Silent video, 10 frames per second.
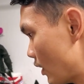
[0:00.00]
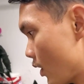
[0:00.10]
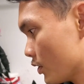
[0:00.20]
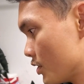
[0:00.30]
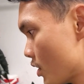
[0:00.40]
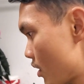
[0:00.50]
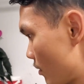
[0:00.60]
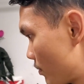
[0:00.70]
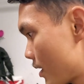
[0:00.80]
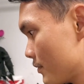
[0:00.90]
All in all,
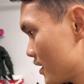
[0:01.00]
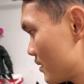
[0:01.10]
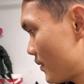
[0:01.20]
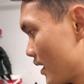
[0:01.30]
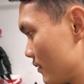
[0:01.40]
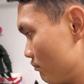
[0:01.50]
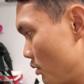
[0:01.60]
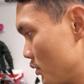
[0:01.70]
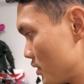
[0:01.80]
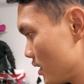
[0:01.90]
probably spent
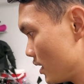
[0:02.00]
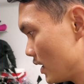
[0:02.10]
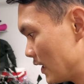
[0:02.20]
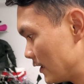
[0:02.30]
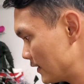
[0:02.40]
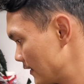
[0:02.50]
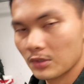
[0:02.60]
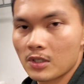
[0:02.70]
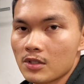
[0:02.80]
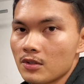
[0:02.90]
boosting it with
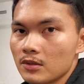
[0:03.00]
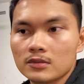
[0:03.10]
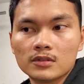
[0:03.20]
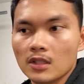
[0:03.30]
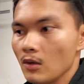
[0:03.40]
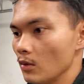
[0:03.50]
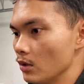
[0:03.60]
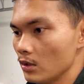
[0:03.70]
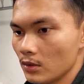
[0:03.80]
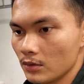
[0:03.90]
all the
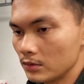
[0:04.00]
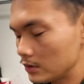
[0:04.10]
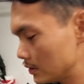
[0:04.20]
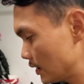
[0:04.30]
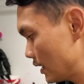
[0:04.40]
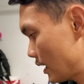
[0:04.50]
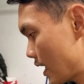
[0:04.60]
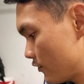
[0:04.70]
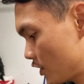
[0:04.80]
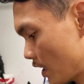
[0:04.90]
oil that
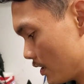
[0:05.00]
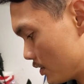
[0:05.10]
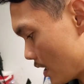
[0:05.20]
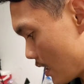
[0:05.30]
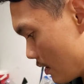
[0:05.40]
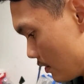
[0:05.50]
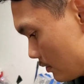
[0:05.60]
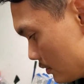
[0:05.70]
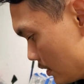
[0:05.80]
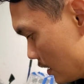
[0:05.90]
I've changed out,
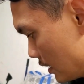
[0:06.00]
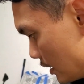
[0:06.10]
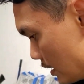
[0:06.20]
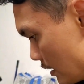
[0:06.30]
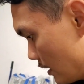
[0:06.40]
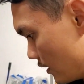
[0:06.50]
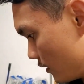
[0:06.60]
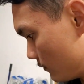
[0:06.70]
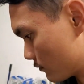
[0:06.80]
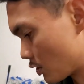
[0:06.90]

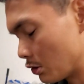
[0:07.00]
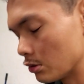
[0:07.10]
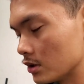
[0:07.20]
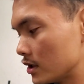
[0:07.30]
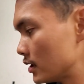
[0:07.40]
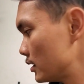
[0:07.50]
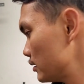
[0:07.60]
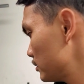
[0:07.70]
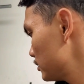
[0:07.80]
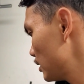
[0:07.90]
coolant,
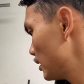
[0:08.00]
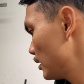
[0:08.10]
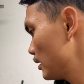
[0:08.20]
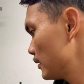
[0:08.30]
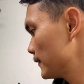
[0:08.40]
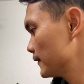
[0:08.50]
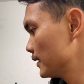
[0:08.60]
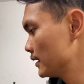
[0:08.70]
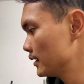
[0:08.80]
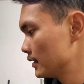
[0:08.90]

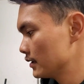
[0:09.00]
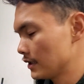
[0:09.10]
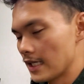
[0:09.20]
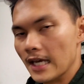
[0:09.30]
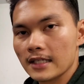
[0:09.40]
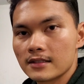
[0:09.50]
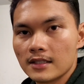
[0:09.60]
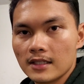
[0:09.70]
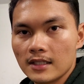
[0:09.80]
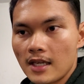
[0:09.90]
the
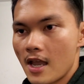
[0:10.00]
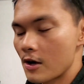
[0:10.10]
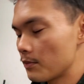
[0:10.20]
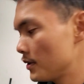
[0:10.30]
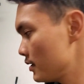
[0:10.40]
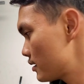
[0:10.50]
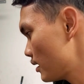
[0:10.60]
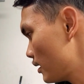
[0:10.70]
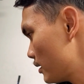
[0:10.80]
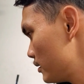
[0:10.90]
gasket, air
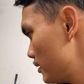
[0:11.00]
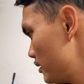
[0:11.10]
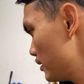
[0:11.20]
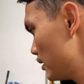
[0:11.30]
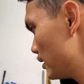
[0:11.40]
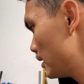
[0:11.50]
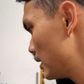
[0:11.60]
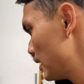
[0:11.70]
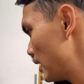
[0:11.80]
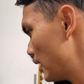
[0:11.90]
P-studs,
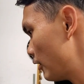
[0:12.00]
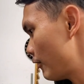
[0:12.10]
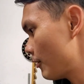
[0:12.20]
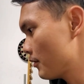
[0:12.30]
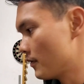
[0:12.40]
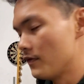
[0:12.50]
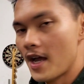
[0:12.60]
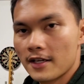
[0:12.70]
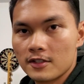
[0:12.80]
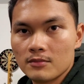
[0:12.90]
all the
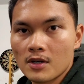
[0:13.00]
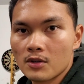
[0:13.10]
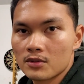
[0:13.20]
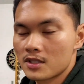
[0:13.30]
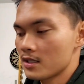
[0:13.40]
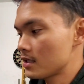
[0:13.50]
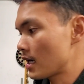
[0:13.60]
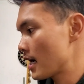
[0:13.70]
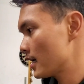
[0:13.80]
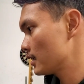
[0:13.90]
vacuum hoses that
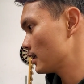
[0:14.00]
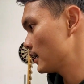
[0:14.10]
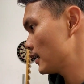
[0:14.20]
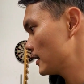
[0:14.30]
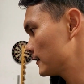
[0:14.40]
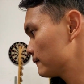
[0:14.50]
I had to get,